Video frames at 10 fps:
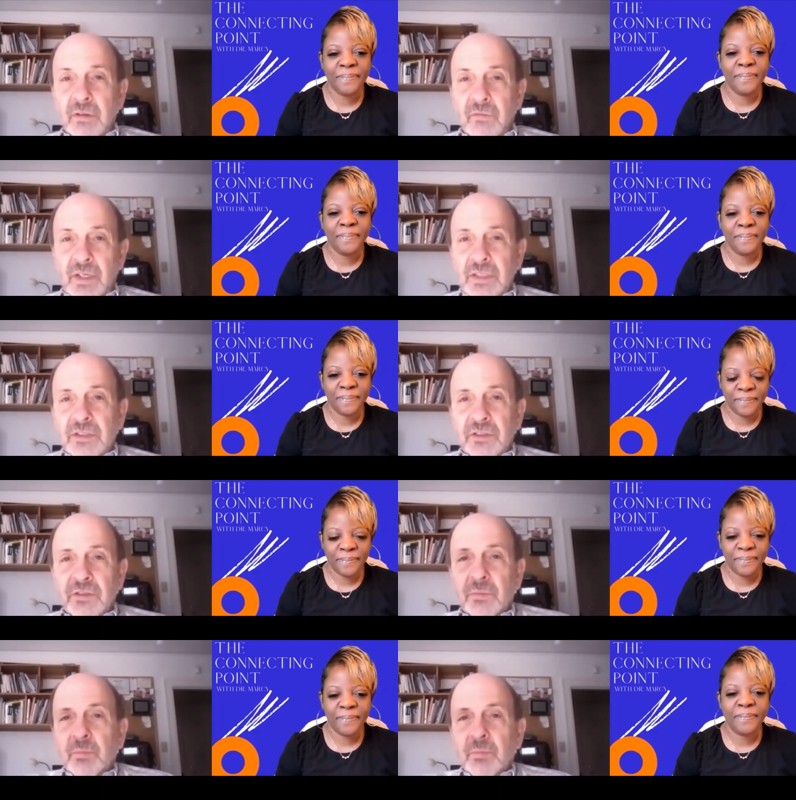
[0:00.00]
Speaker 1: if I'd just
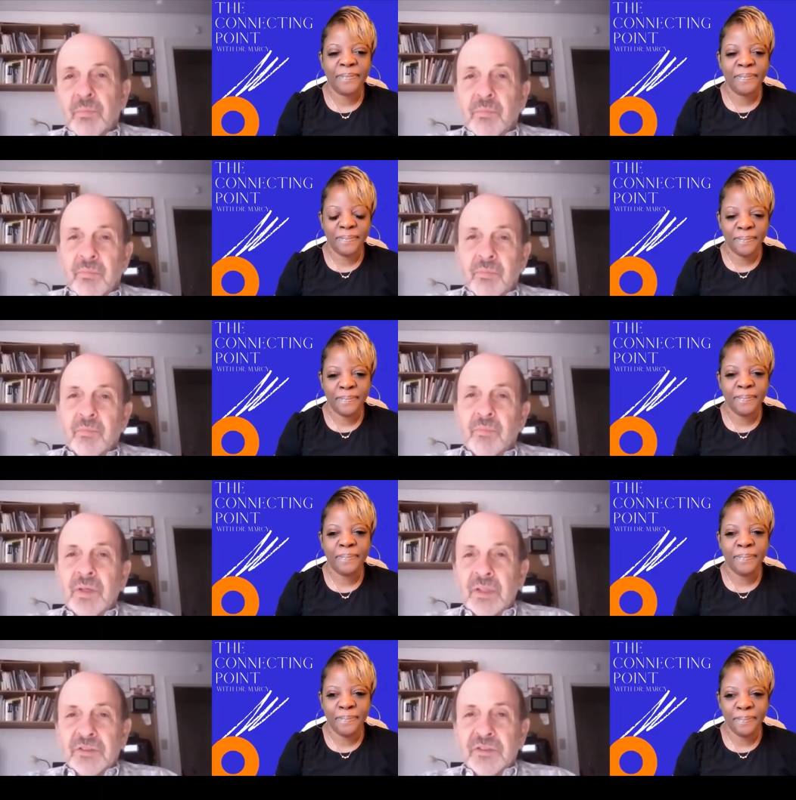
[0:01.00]
been
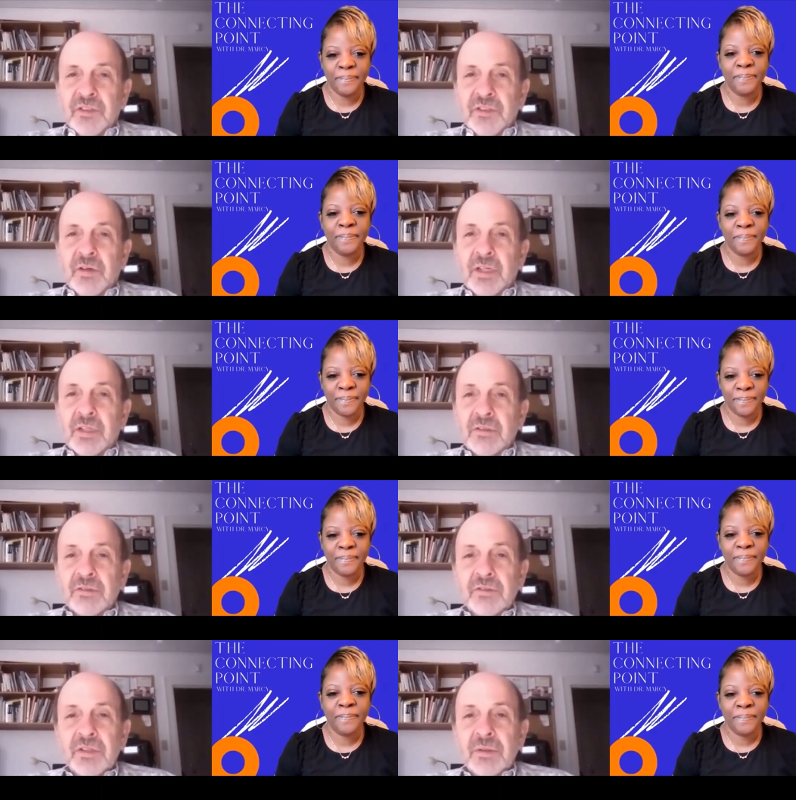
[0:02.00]
listening mm-hmm. to records or
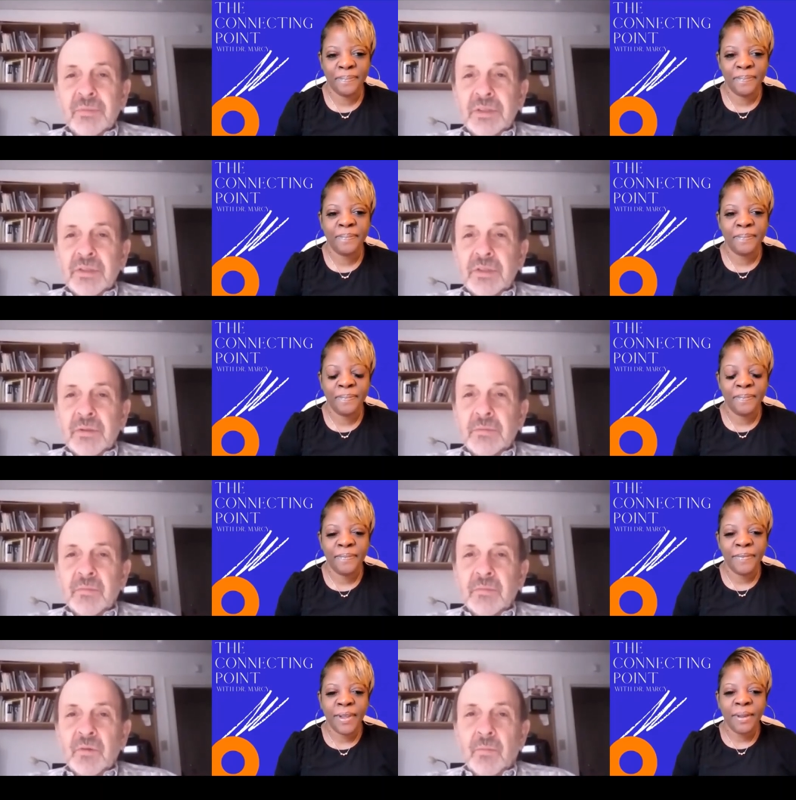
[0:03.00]
something. You know.
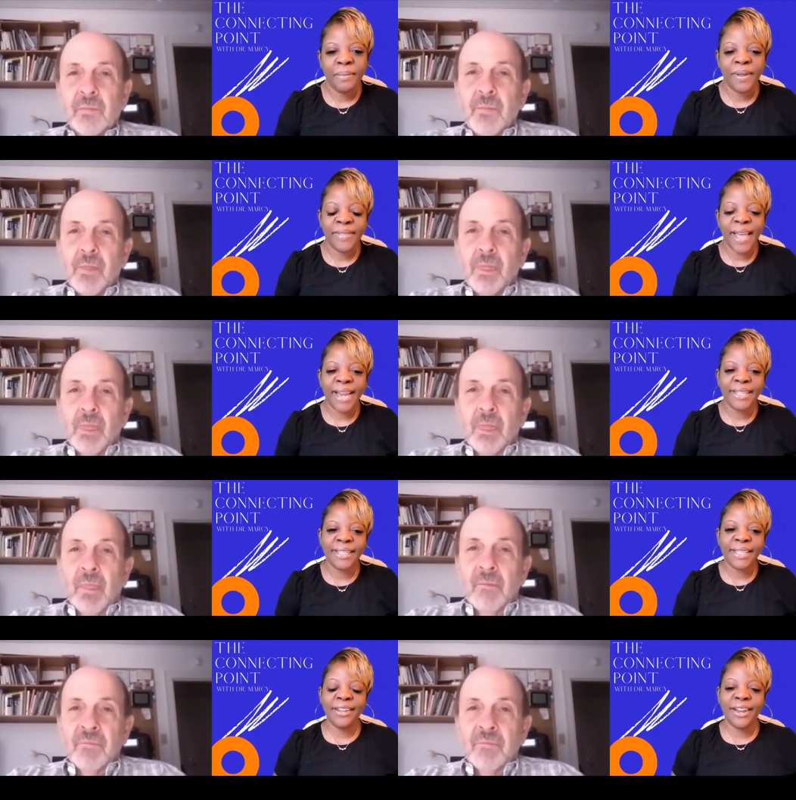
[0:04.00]
Speaker 2: But that
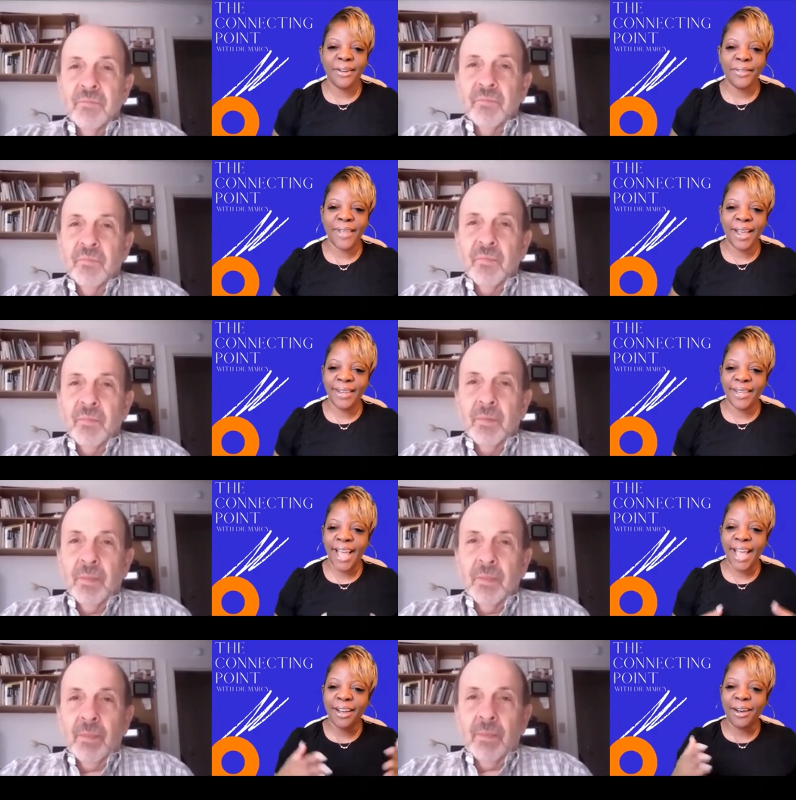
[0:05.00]
is, you know, that
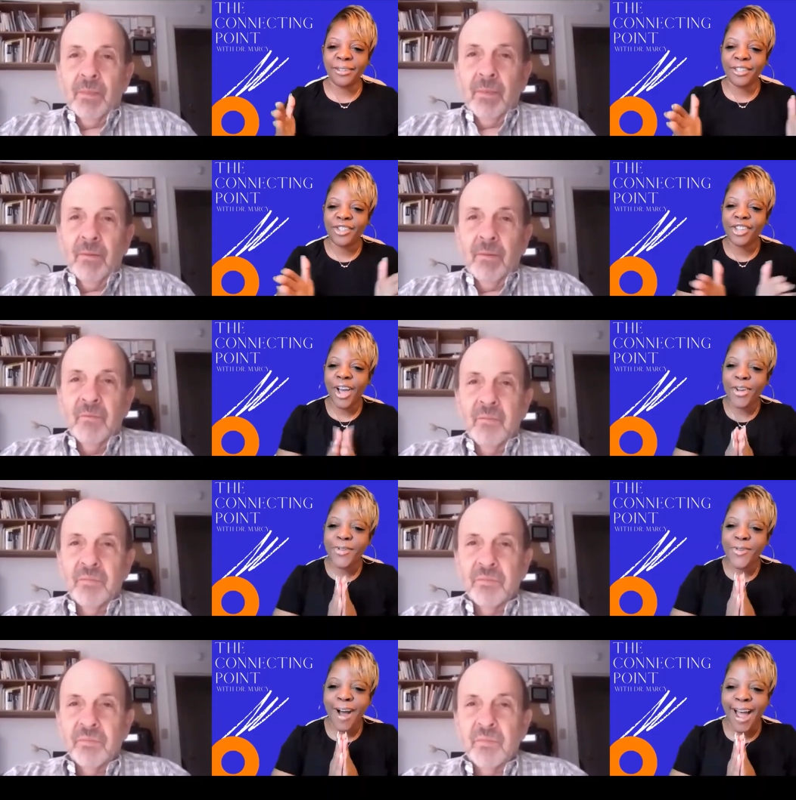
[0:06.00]
that goes to show
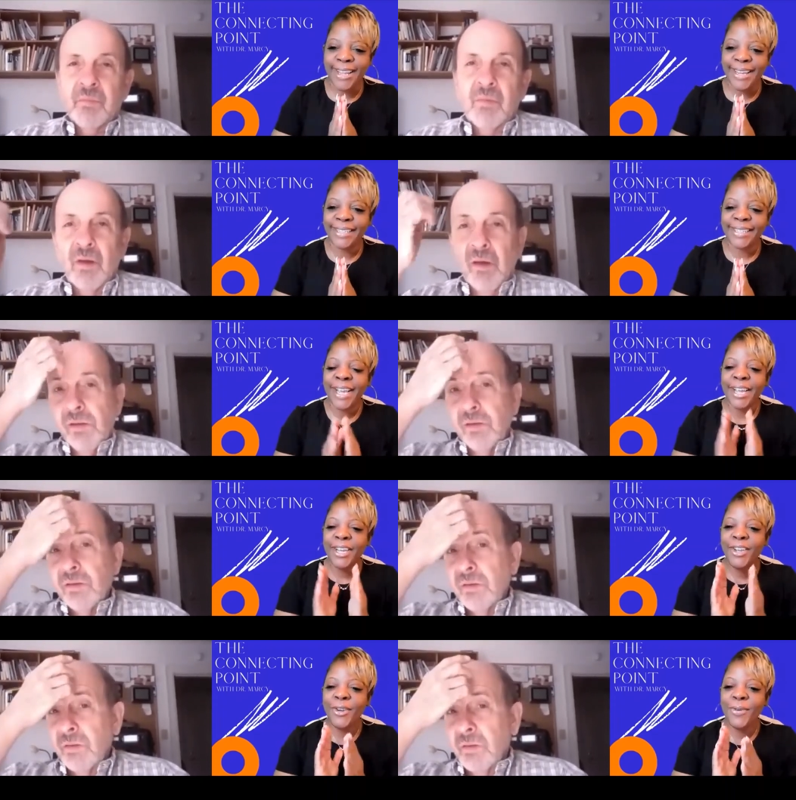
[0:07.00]
you, audience,
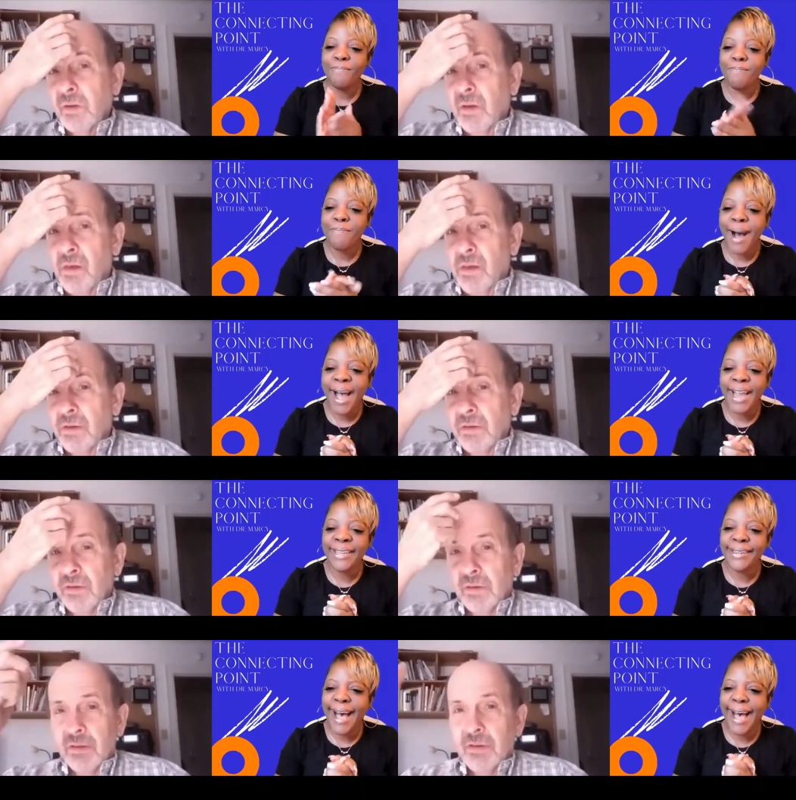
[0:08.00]
you
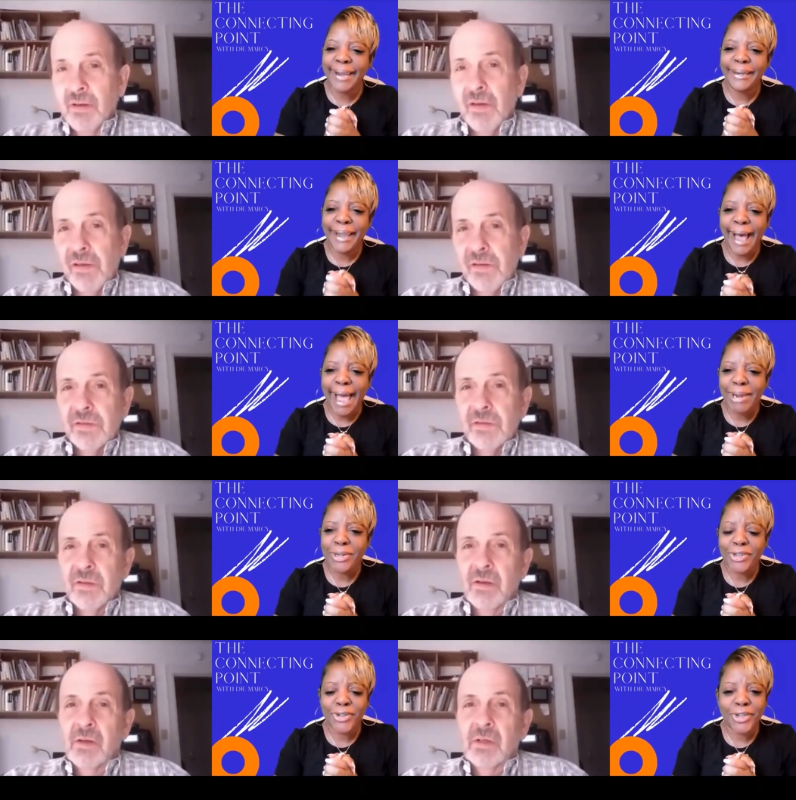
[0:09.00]
might not like
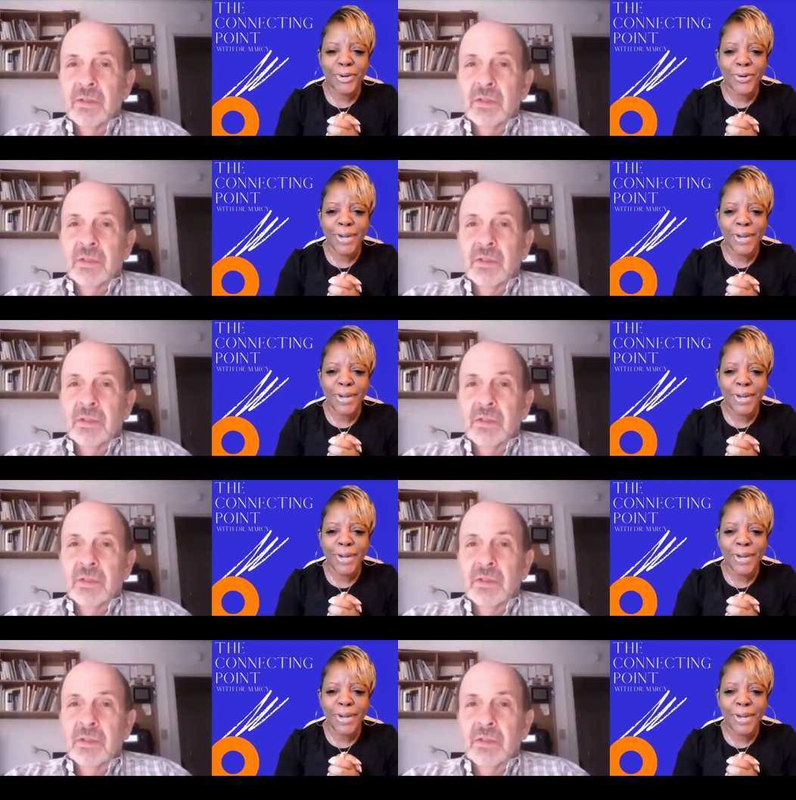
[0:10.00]
what you're